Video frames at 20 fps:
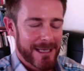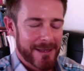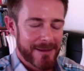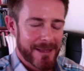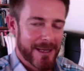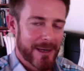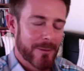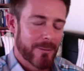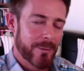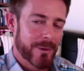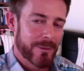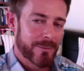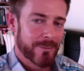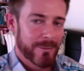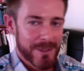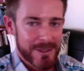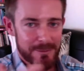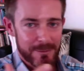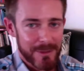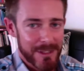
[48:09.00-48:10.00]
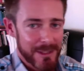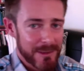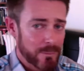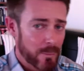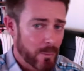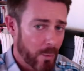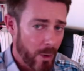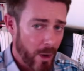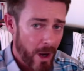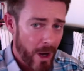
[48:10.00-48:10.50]
there, which really
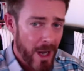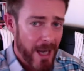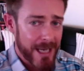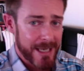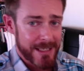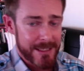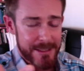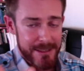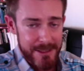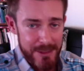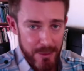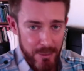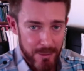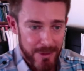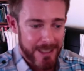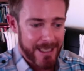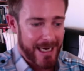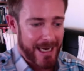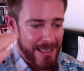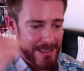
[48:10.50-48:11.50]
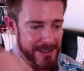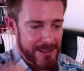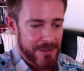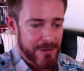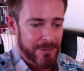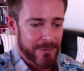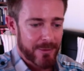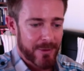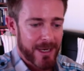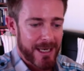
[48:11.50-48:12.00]
wires your gut to
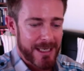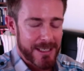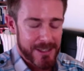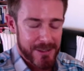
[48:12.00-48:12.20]
your brain.